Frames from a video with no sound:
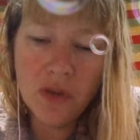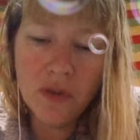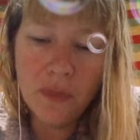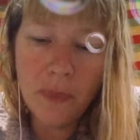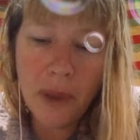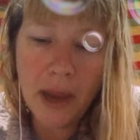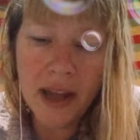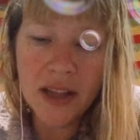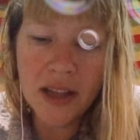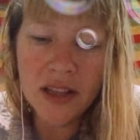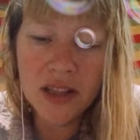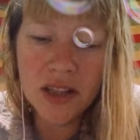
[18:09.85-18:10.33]
of
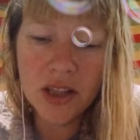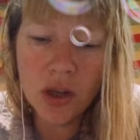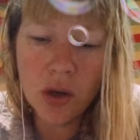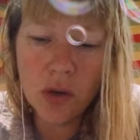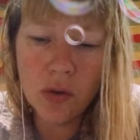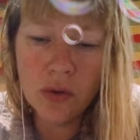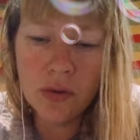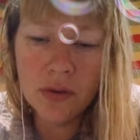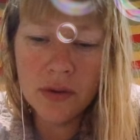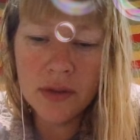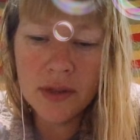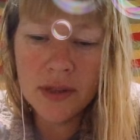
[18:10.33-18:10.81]

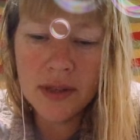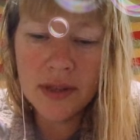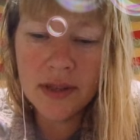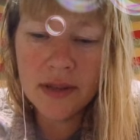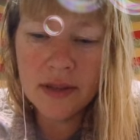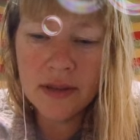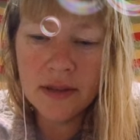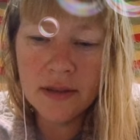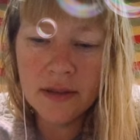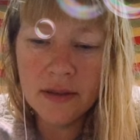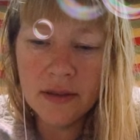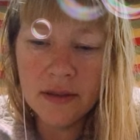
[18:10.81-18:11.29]
Pentacles.
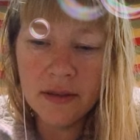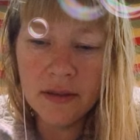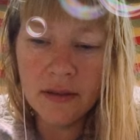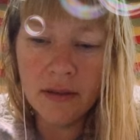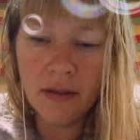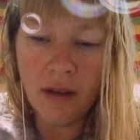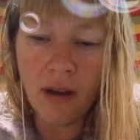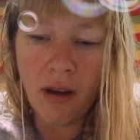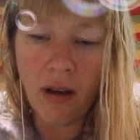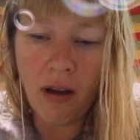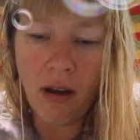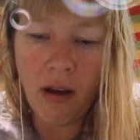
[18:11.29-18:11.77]

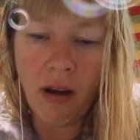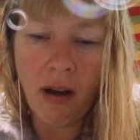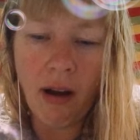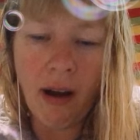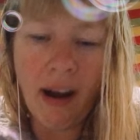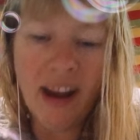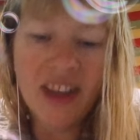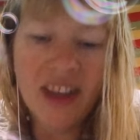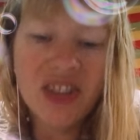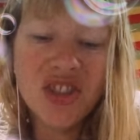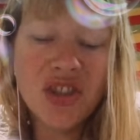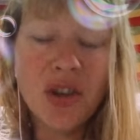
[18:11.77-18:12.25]

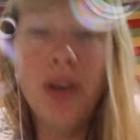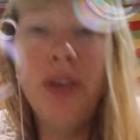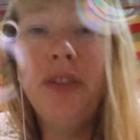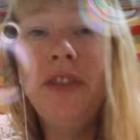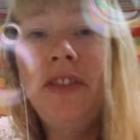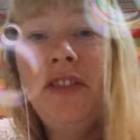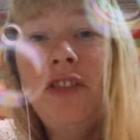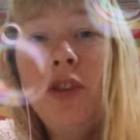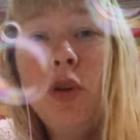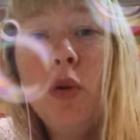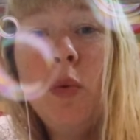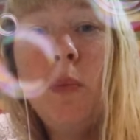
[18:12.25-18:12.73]
I don't
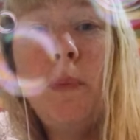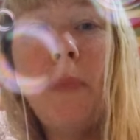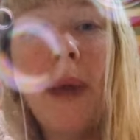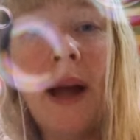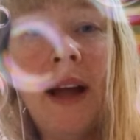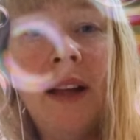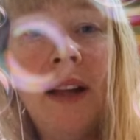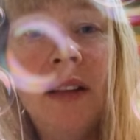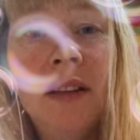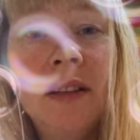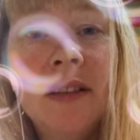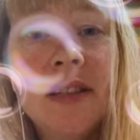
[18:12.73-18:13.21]
feel
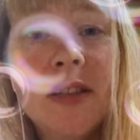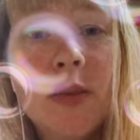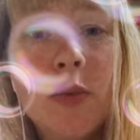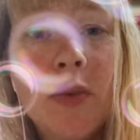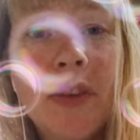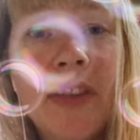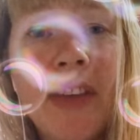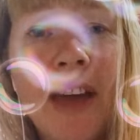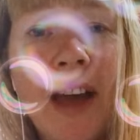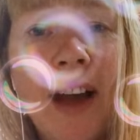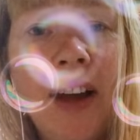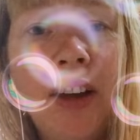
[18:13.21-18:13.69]
balanced
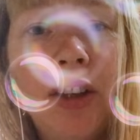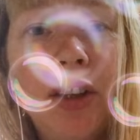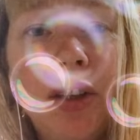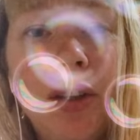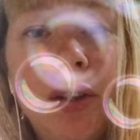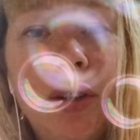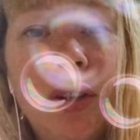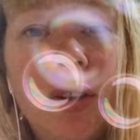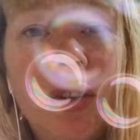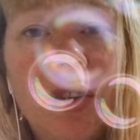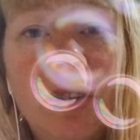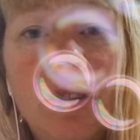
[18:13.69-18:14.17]
without
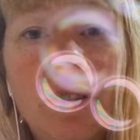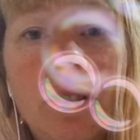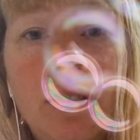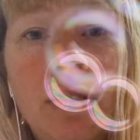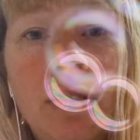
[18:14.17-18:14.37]
you.